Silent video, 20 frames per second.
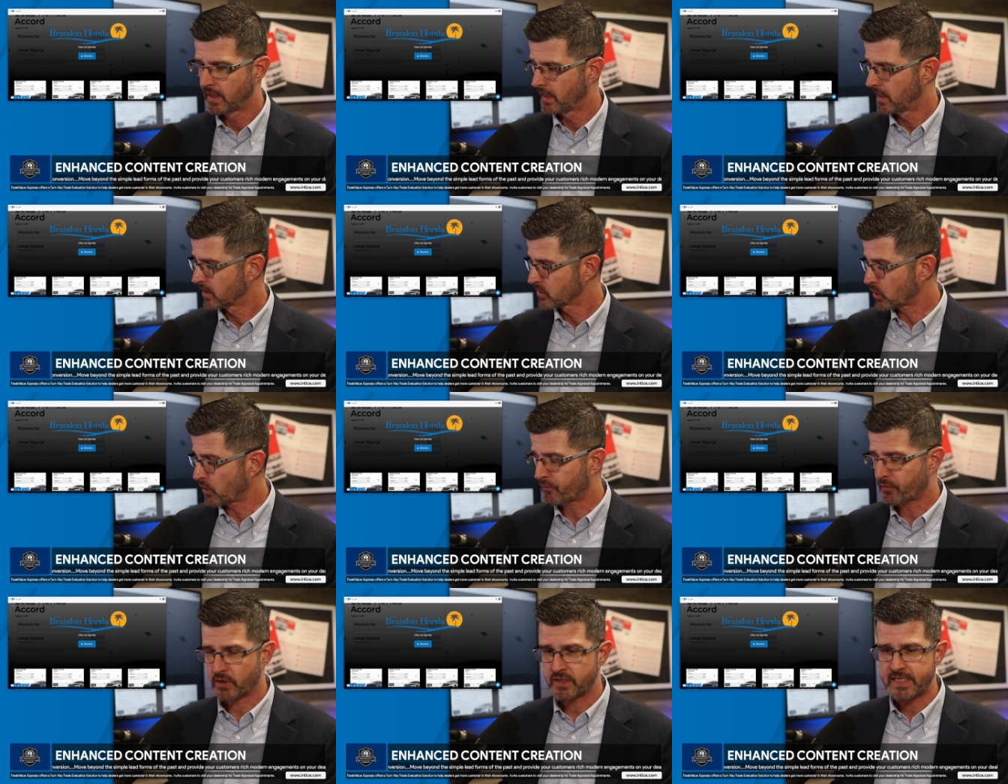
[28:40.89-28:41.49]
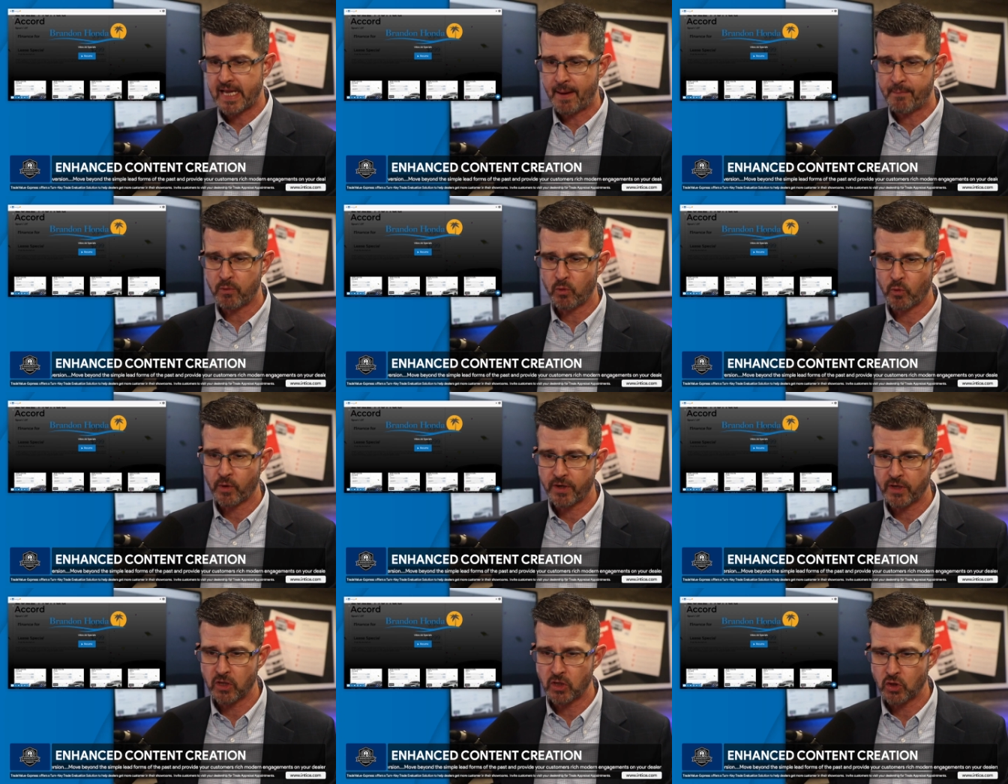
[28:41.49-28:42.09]
So for example, we're
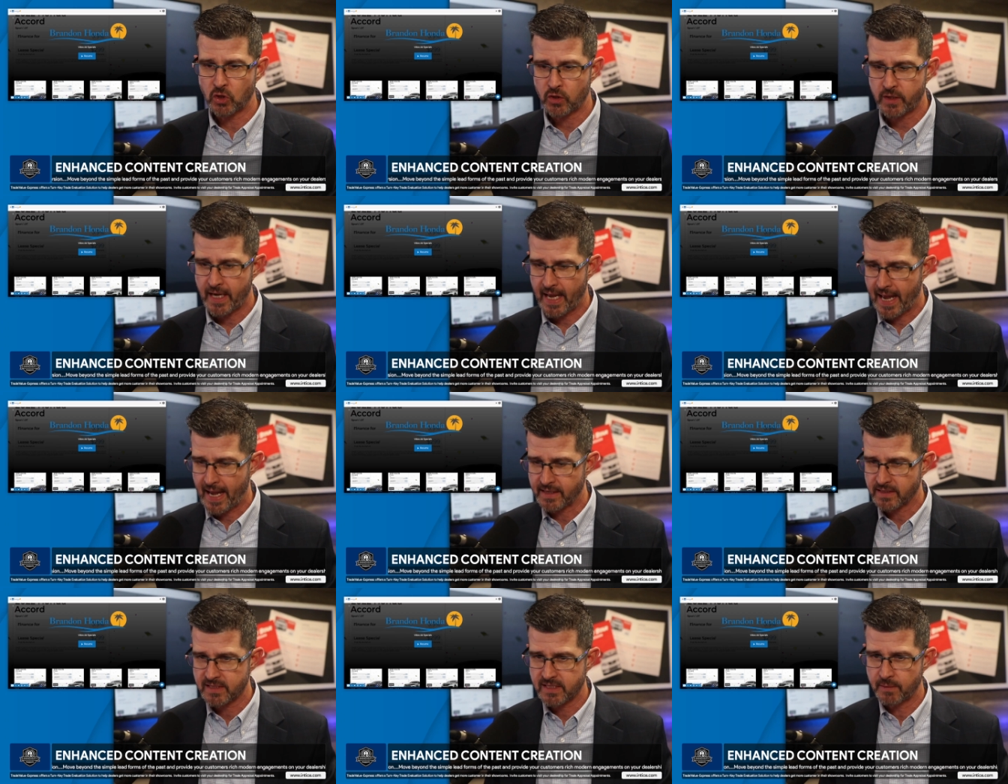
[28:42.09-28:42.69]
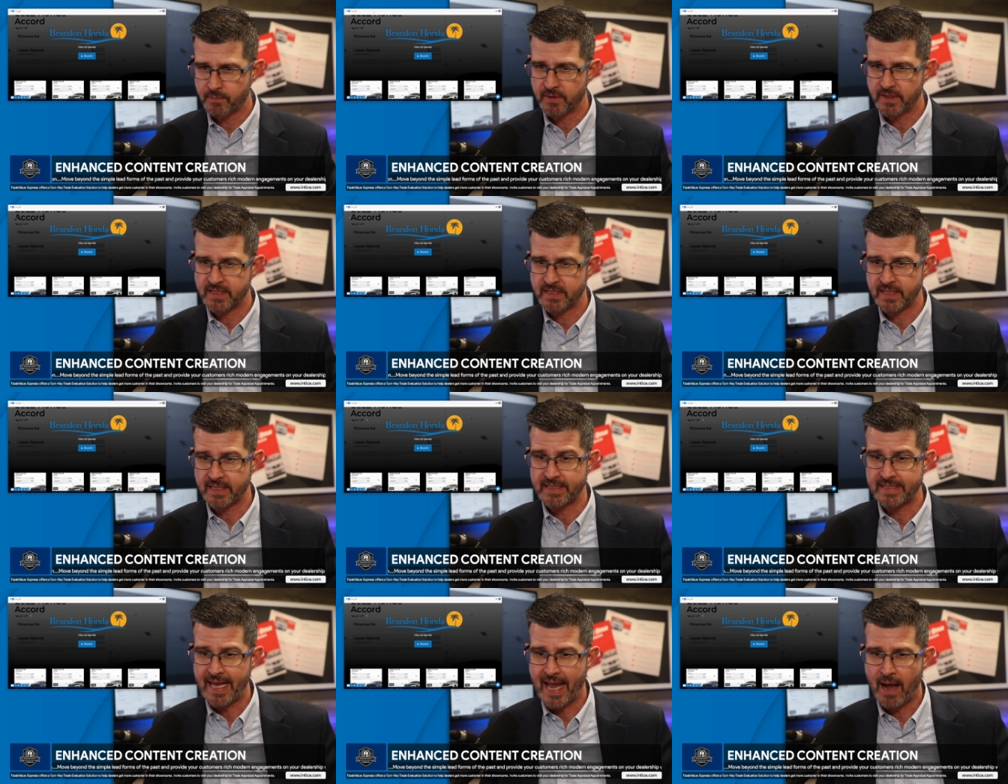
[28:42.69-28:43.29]
going to look at some of these
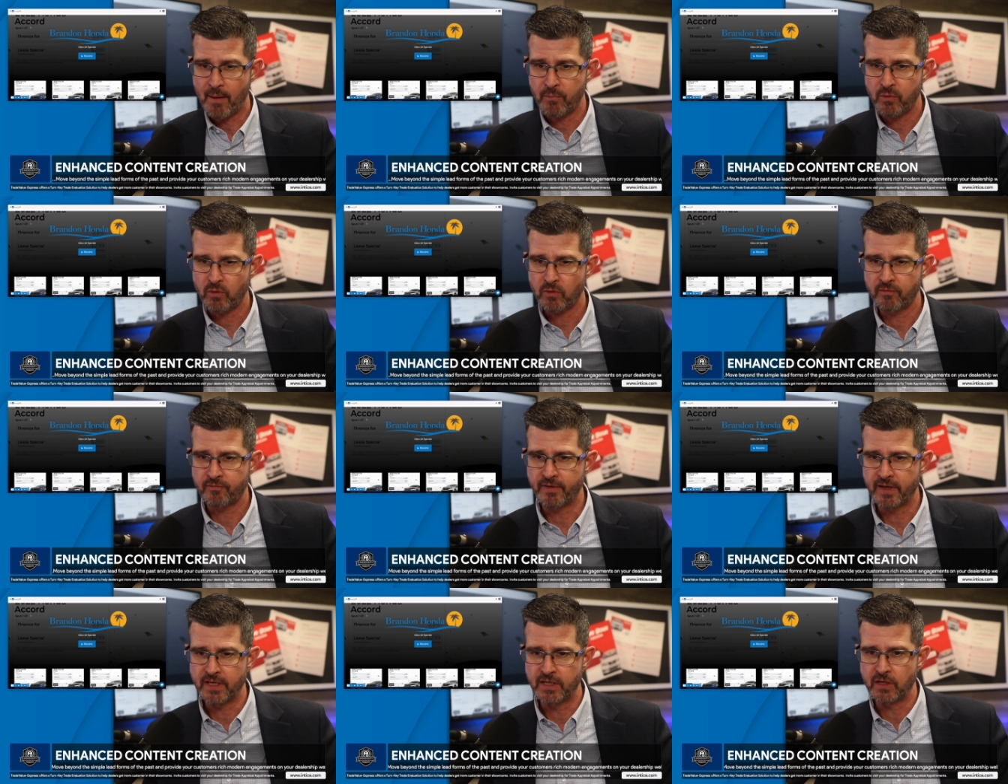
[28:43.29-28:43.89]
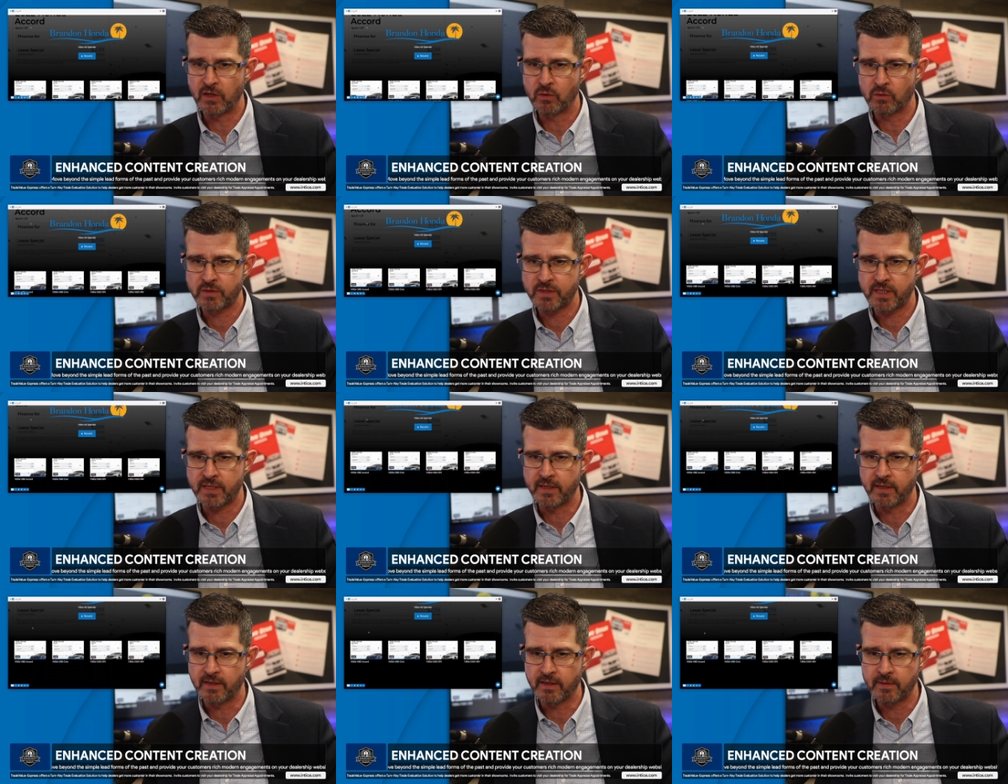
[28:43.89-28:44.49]
example videos
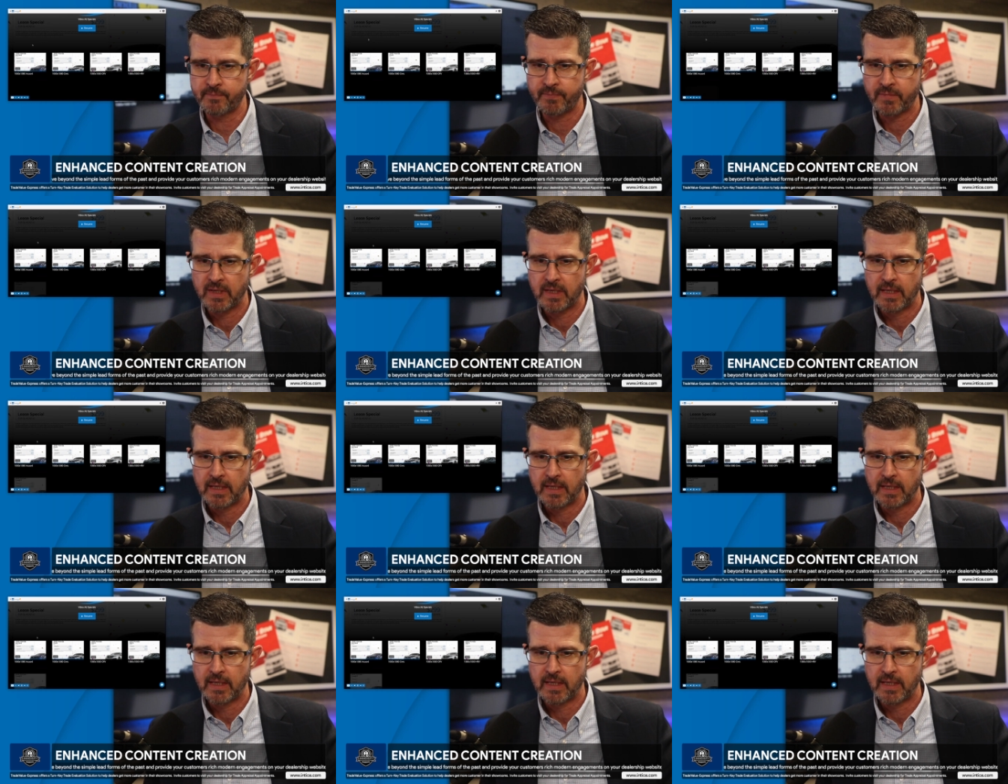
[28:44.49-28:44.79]
here.